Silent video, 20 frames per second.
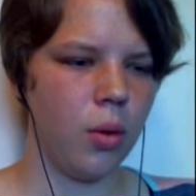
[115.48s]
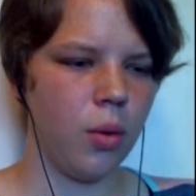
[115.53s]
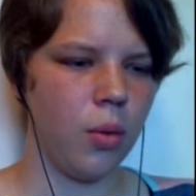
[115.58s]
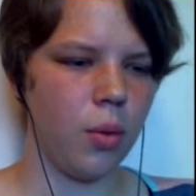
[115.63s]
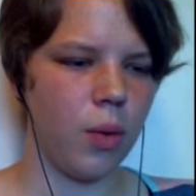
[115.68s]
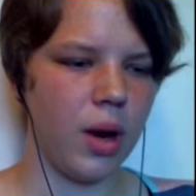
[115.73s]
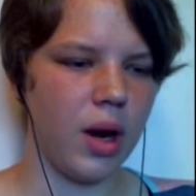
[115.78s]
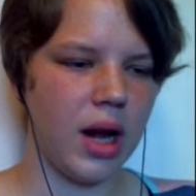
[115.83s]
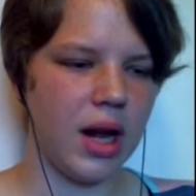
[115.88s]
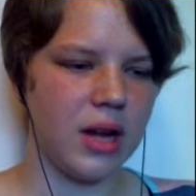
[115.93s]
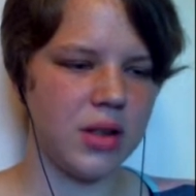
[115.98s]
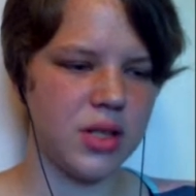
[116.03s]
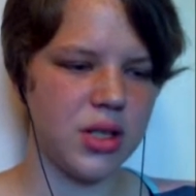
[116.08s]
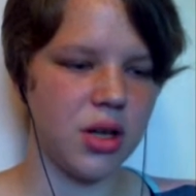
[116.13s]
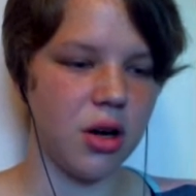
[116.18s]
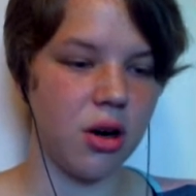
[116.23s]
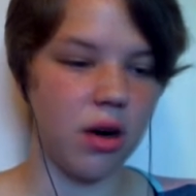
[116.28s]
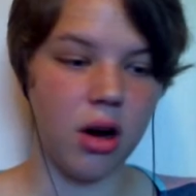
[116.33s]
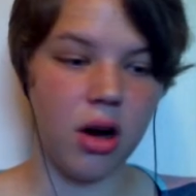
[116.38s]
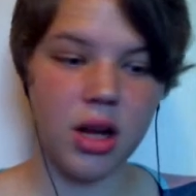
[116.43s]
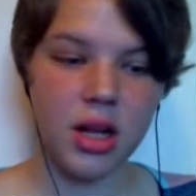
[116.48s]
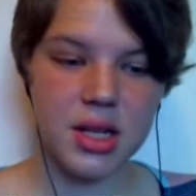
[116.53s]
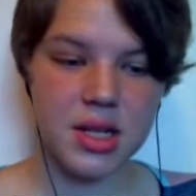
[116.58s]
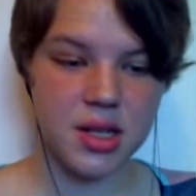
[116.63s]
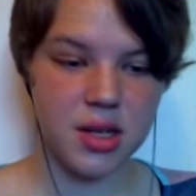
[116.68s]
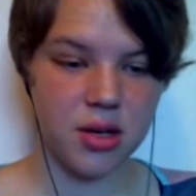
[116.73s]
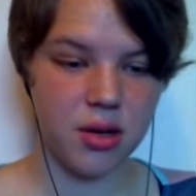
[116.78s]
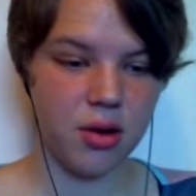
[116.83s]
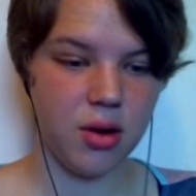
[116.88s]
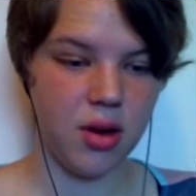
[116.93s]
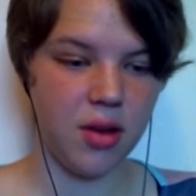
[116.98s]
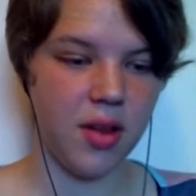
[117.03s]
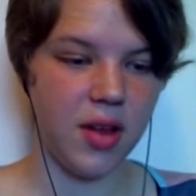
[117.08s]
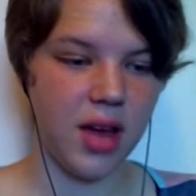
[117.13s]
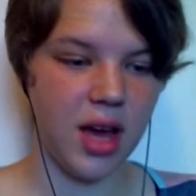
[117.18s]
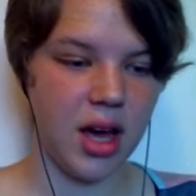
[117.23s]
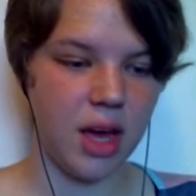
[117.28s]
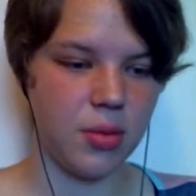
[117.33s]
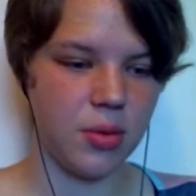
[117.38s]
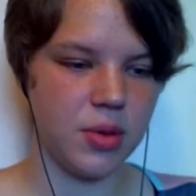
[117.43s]
Readouts are all at 0. Nothing
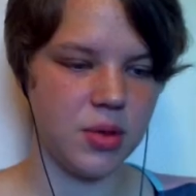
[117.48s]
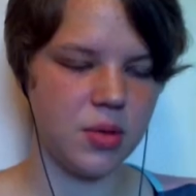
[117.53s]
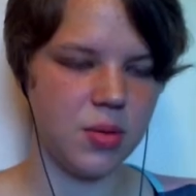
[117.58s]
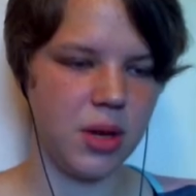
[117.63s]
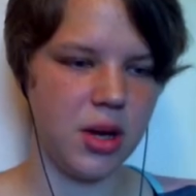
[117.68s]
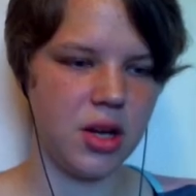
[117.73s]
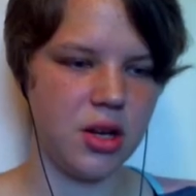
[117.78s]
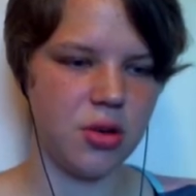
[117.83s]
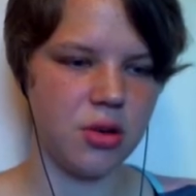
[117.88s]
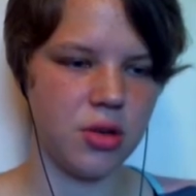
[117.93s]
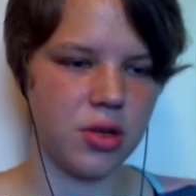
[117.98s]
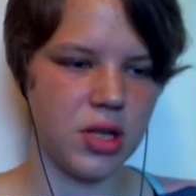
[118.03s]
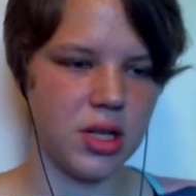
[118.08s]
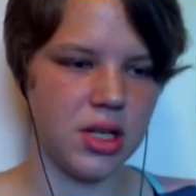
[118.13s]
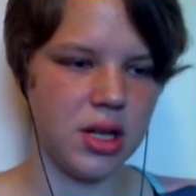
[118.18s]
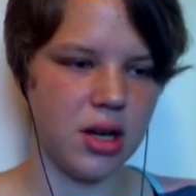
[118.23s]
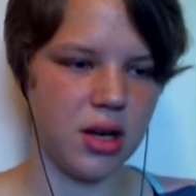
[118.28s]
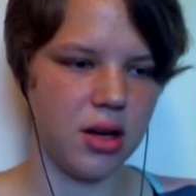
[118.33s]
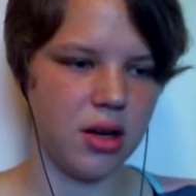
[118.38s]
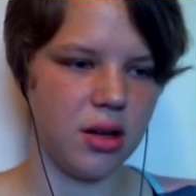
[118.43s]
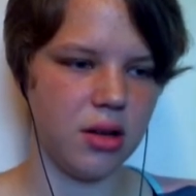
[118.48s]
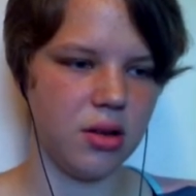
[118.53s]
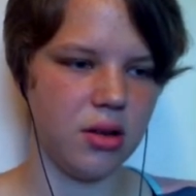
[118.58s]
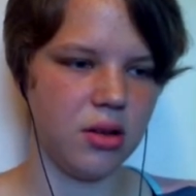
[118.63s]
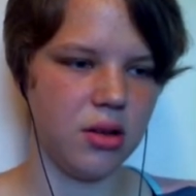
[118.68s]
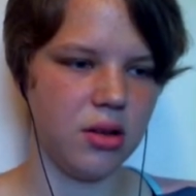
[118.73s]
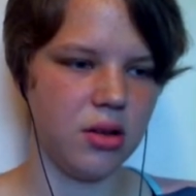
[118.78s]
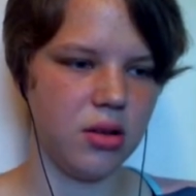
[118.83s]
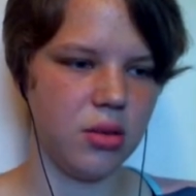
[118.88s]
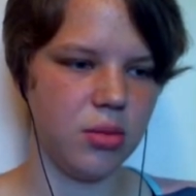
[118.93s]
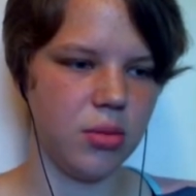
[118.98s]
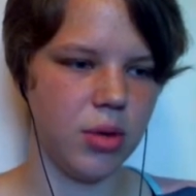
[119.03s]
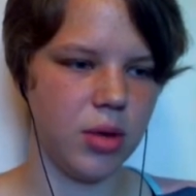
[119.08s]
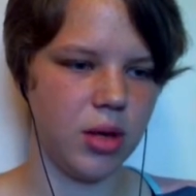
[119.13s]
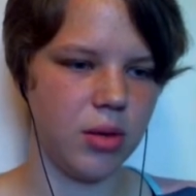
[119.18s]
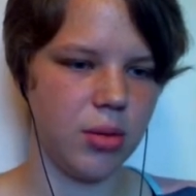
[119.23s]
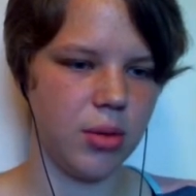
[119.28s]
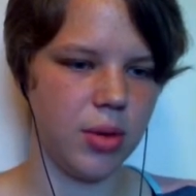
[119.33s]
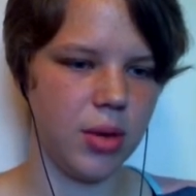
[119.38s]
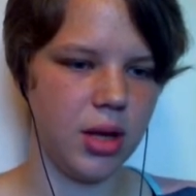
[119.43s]
happens when I turn the dial. Blah,
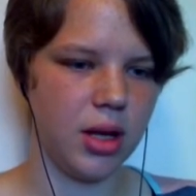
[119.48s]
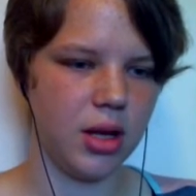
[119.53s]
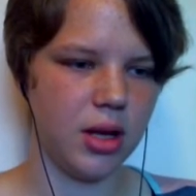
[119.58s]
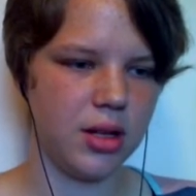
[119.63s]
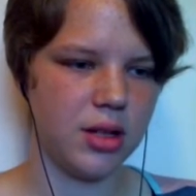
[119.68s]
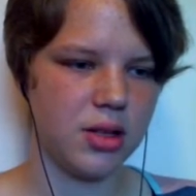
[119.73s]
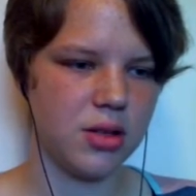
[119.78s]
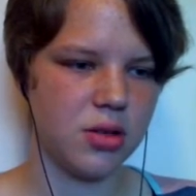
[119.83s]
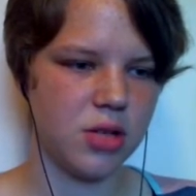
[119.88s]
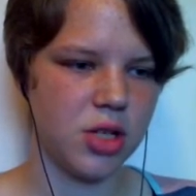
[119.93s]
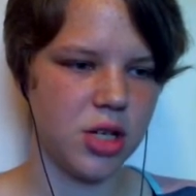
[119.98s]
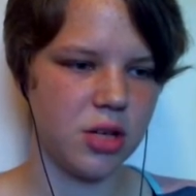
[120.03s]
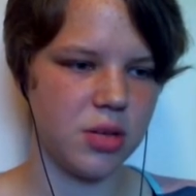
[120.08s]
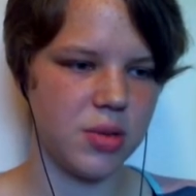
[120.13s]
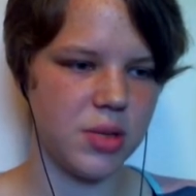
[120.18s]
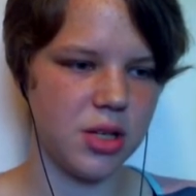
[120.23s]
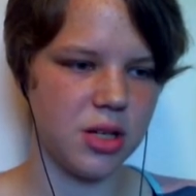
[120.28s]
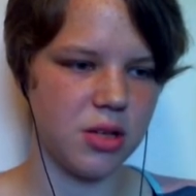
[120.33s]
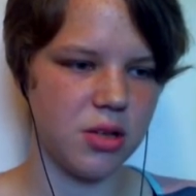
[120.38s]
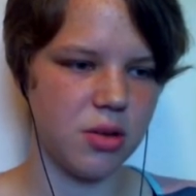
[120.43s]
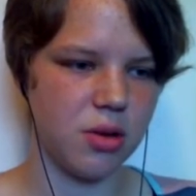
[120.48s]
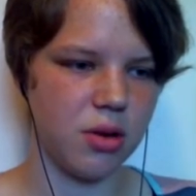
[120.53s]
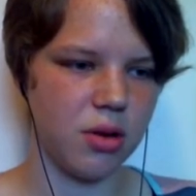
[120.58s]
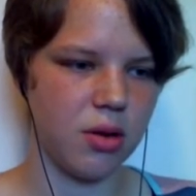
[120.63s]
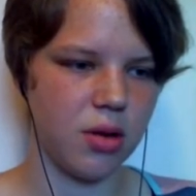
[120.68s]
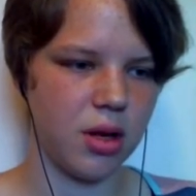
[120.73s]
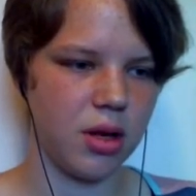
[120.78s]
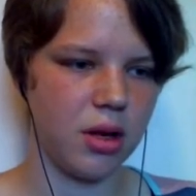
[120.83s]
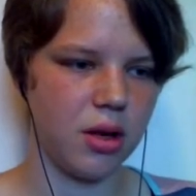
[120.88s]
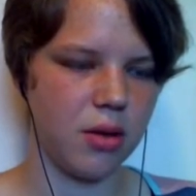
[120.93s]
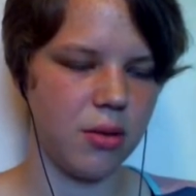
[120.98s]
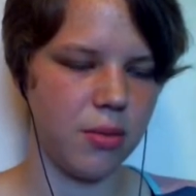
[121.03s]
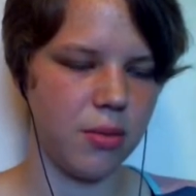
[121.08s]
blah. Let's go check upstairs really quick.